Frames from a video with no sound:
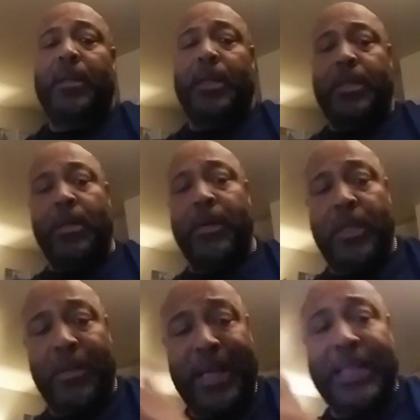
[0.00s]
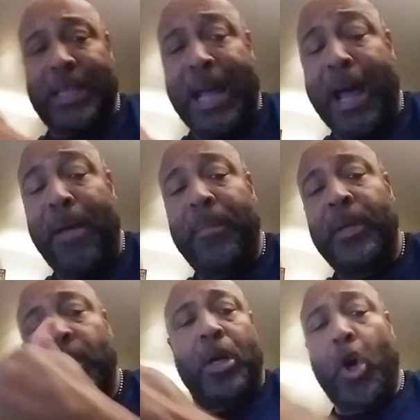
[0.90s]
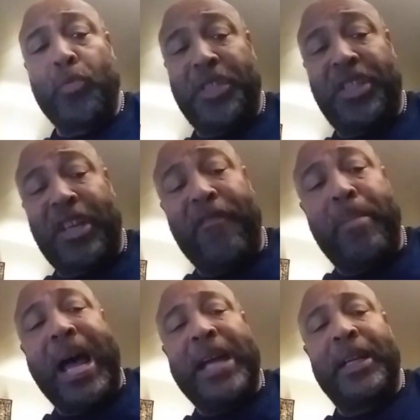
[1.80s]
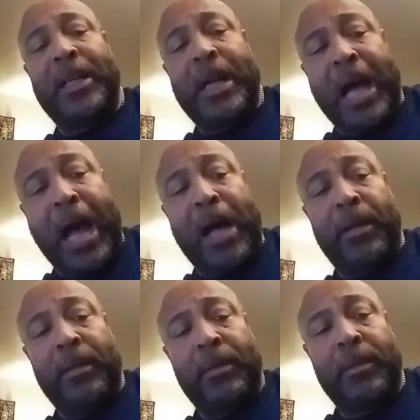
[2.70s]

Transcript: And so until next time, OG Silverback out.